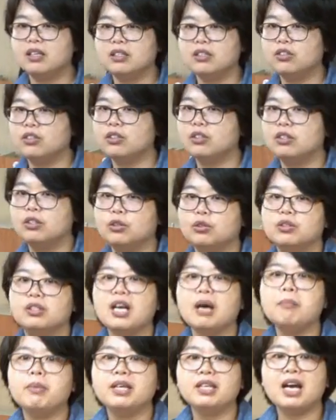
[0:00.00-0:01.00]
just to
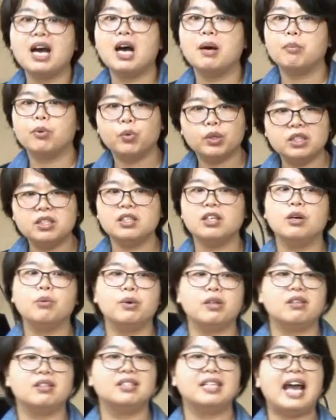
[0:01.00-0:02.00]
sum it up, we deal
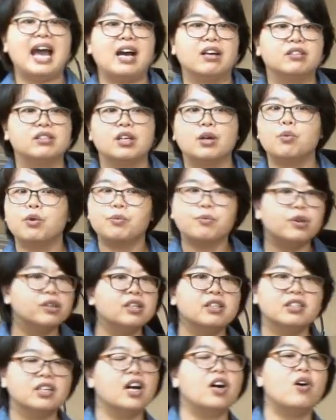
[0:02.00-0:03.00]
with sounds, and we
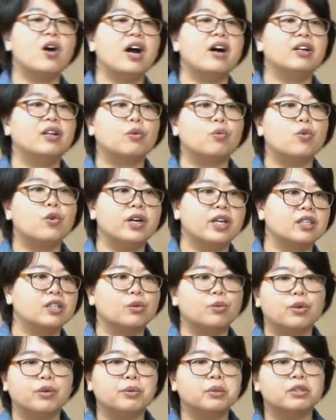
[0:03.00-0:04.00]
want to know how that works.
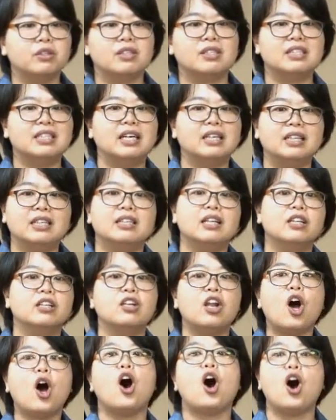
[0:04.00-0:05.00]
We want to study the
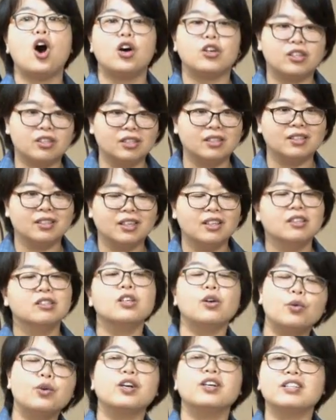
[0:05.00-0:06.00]
laws.
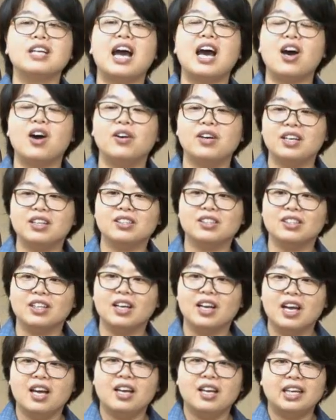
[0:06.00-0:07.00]
So we're now in
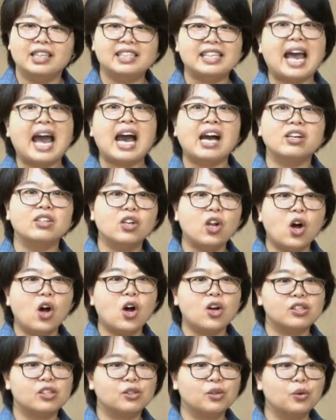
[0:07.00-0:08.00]
sound
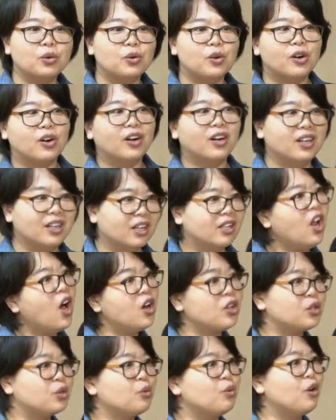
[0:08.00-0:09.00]
law school
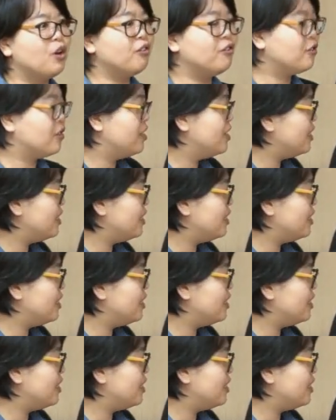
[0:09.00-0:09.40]
for